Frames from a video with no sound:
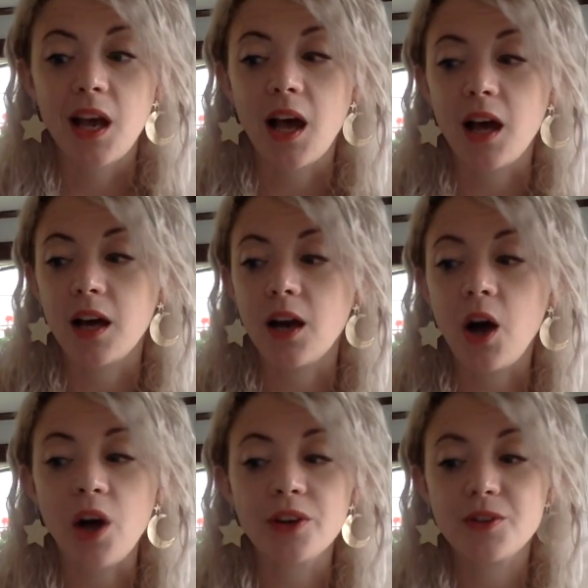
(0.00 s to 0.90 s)

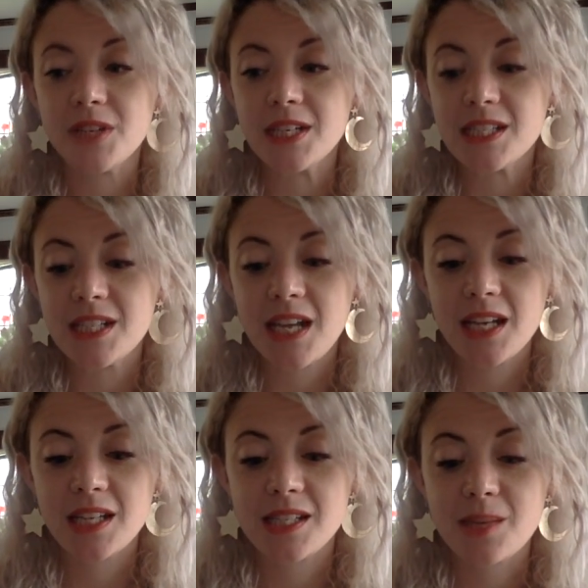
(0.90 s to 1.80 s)
All you need
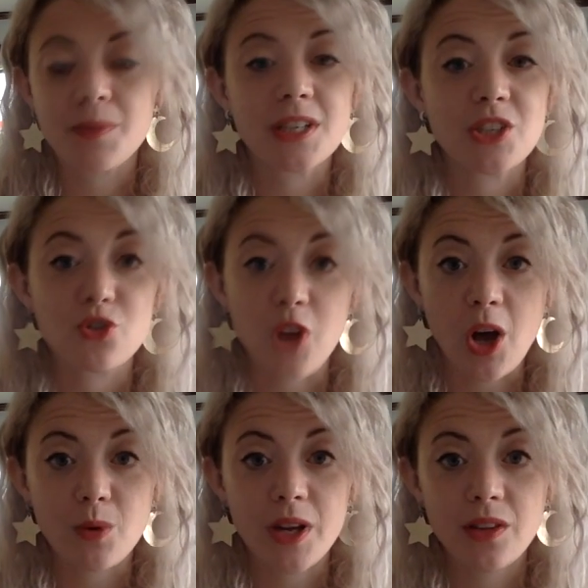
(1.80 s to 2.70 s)
today is something to
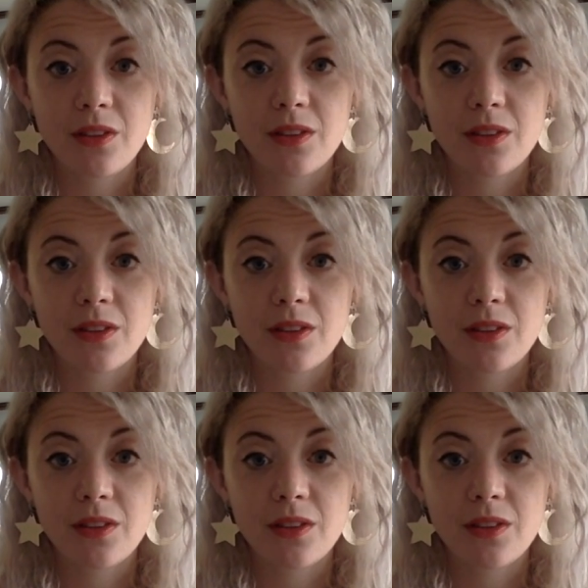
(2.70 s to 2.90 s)
draw with,